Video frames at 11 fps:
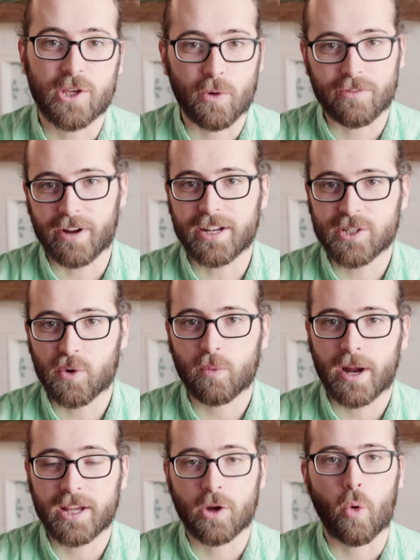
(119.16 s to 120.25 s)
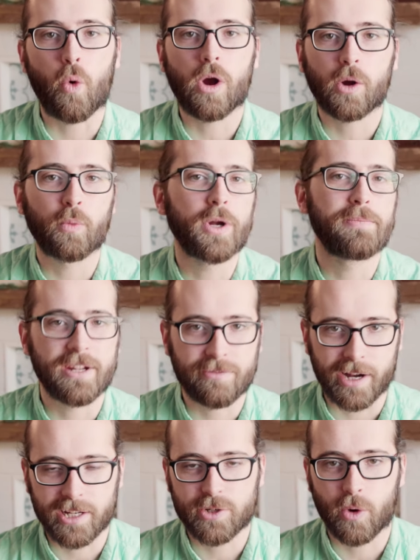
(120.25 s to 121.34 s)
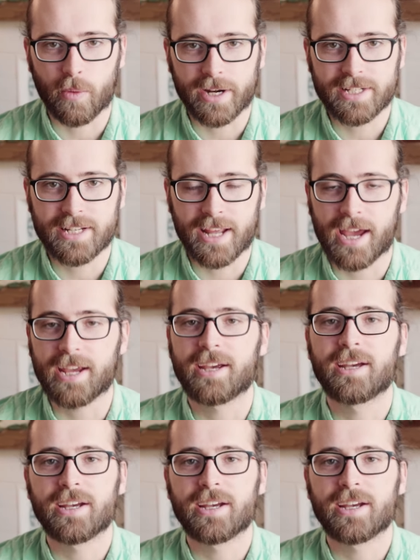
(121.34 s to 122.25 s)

you were invited to our wedding or would be invited to our wedding today,